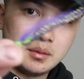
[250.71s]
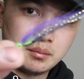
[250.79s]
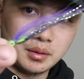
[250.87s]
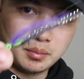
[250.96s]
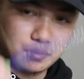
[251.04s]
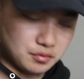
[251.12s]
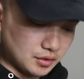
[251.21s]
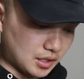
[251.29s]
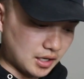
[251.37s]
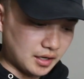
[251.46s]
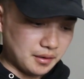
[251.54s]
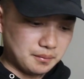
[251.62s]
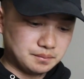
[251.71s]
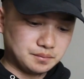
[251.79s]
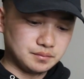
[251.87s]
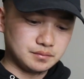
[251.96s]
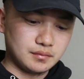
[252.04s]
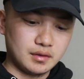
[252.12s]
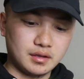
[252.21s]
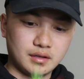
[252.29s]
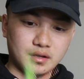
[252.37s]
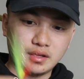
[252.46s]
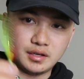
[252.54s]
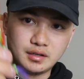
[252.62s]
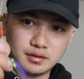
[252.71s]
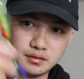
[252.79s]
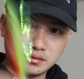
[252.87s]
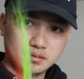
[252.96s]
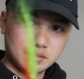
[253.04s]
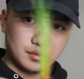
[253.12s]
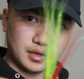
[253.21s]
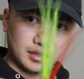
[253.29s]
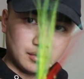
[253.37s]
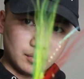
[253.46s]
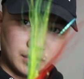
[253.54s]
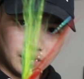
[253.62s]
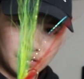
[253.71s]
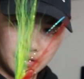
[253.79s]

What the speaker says: purple fly and red and green,